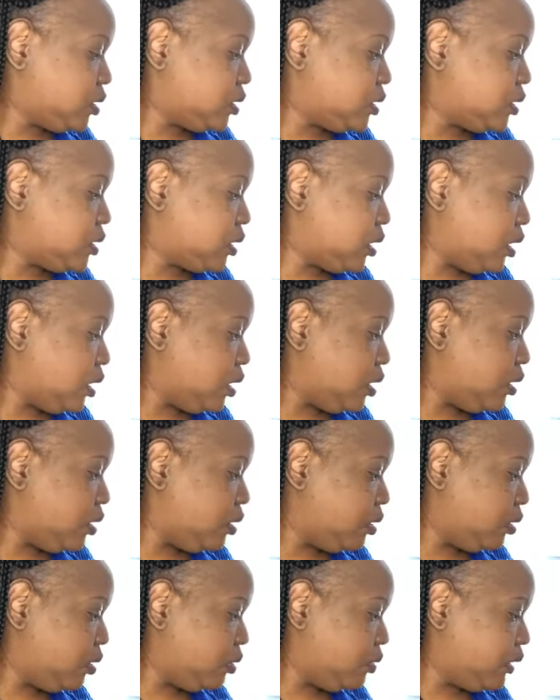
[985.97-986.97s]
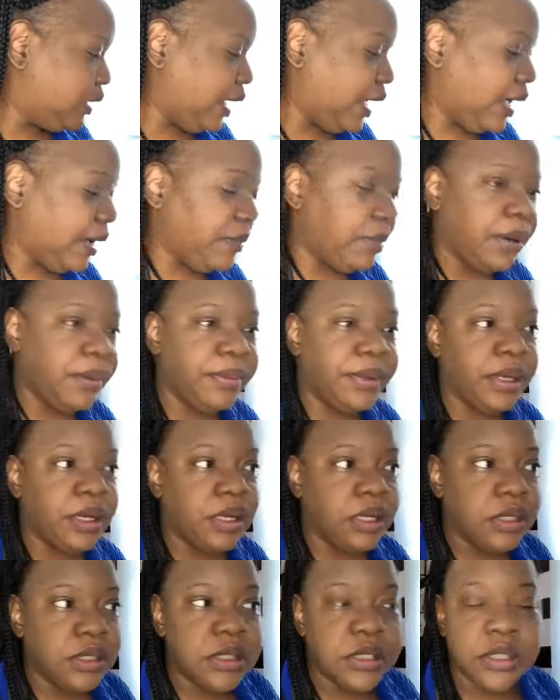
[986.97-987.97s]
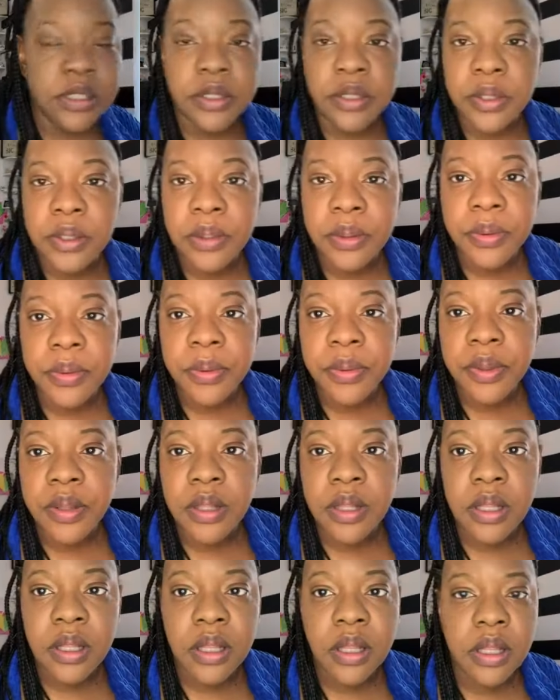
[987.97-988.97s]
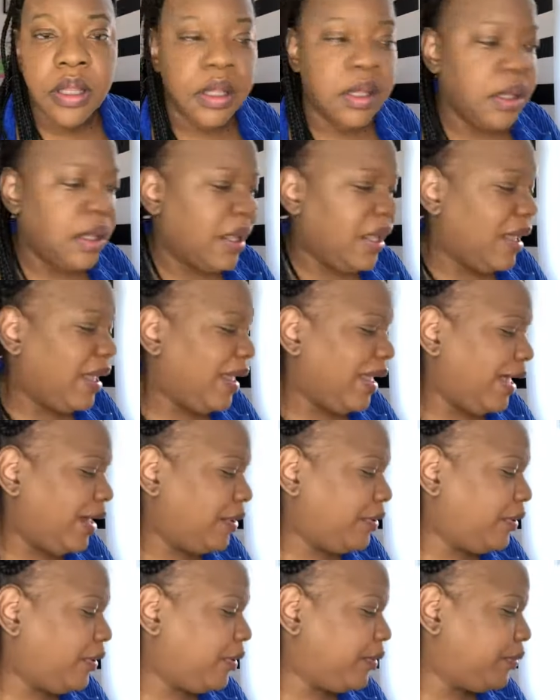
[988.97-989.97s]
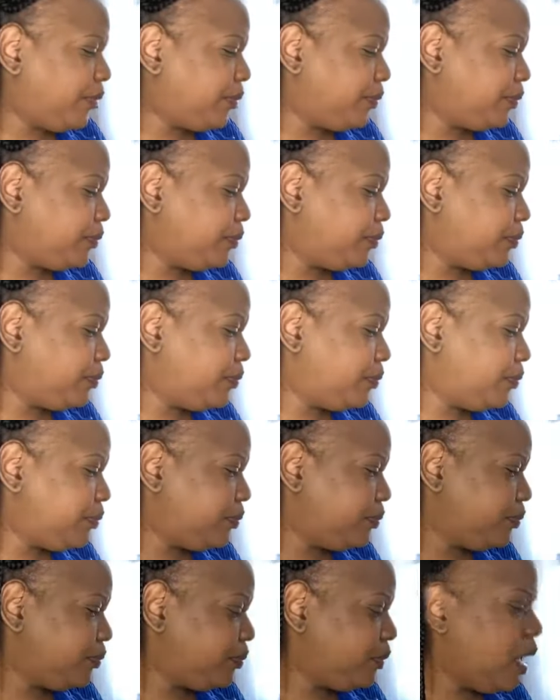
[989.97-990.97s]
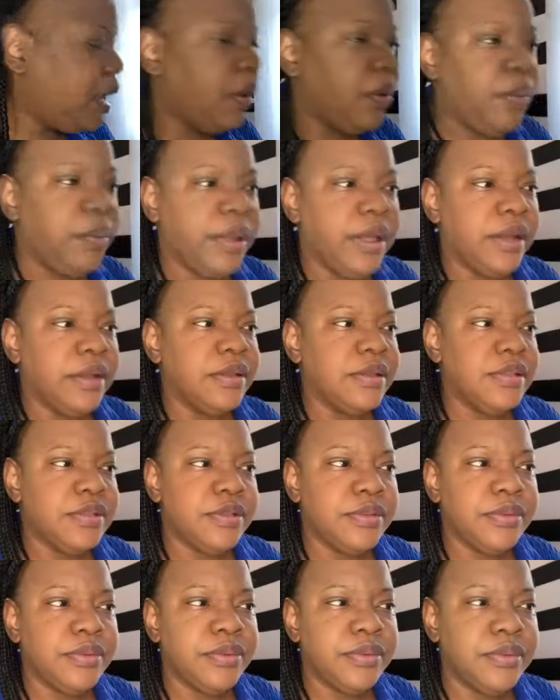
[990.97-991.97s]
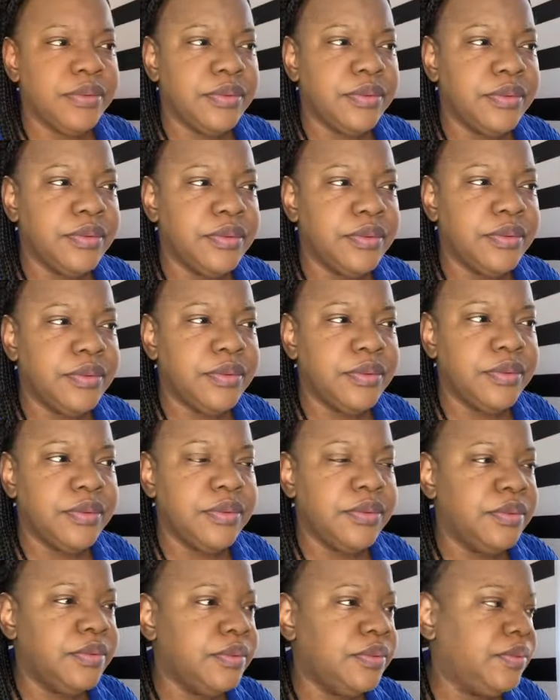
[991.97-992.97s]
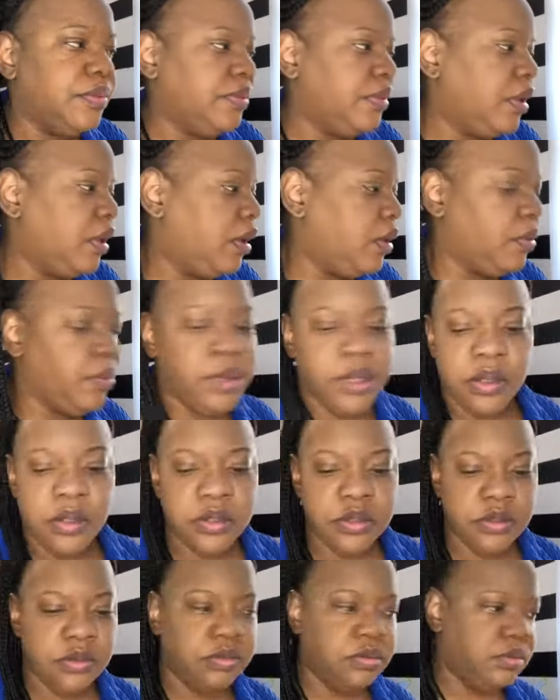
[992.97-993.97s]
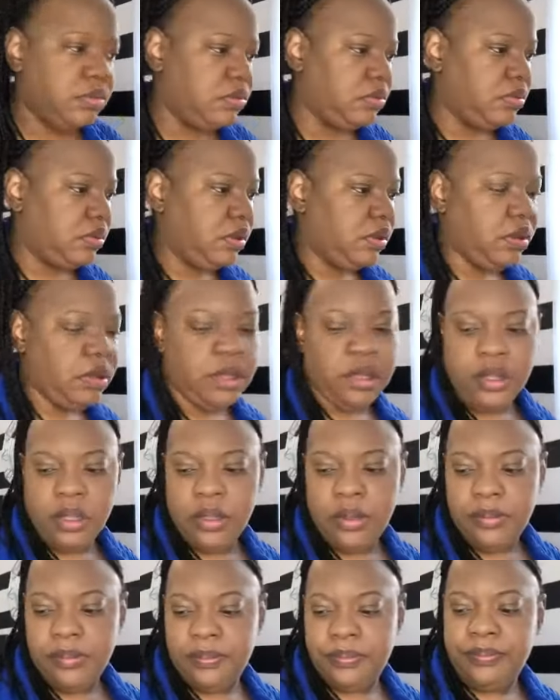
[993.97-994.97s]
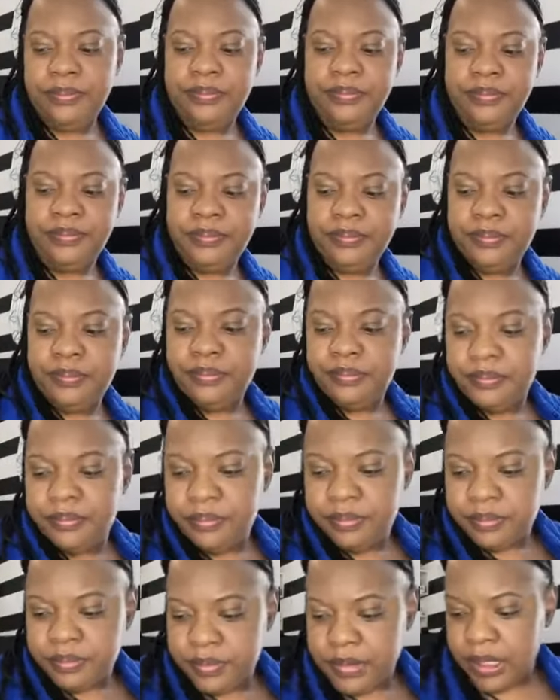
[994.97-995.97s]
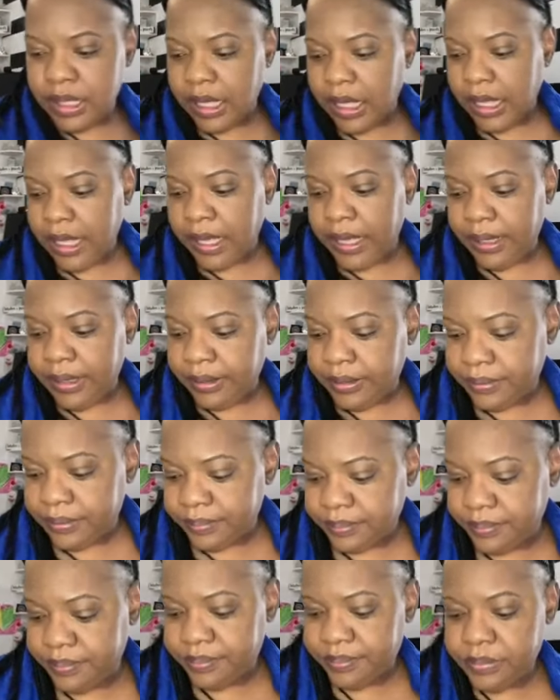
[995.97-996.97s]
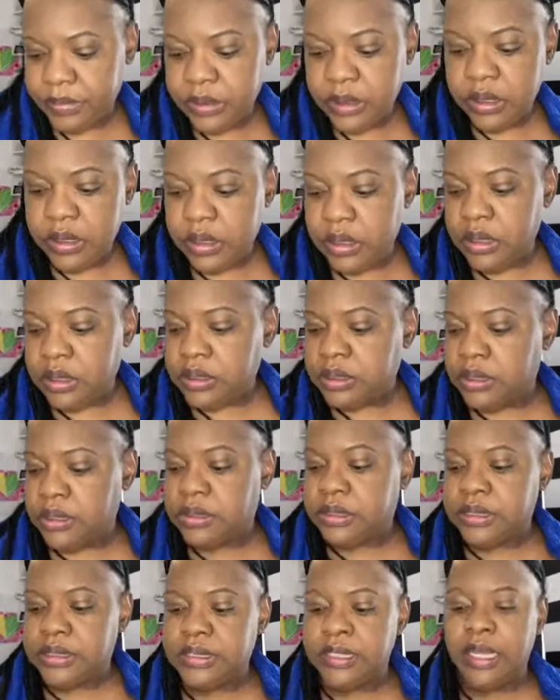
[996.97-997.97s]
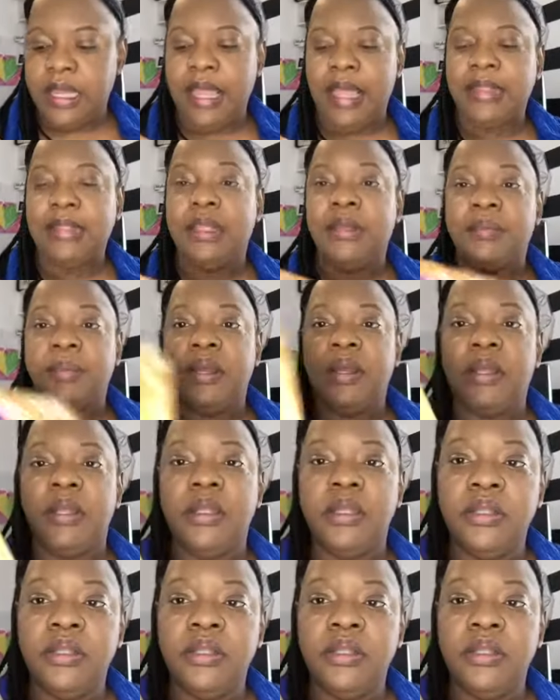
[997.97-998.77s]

So now what we're gonna do, I don't know. We're gonna do, we're gonna do the, um, the eye so today I think we're going to